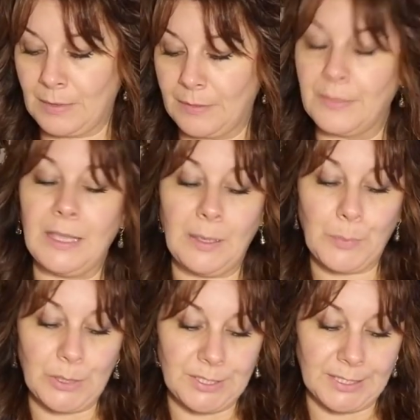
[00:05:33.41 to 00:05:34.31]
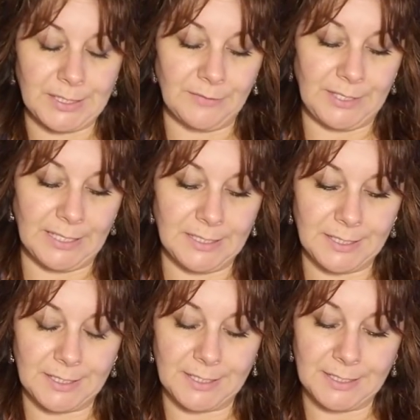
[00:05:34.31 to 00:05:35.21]
The princess of
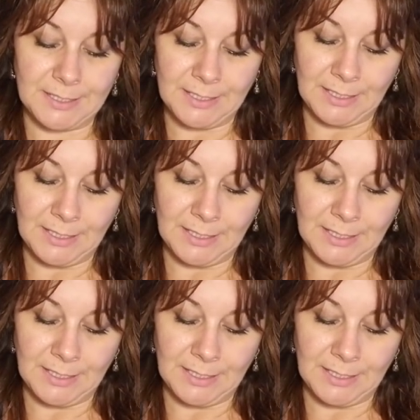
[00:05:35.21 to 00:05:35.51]
discs,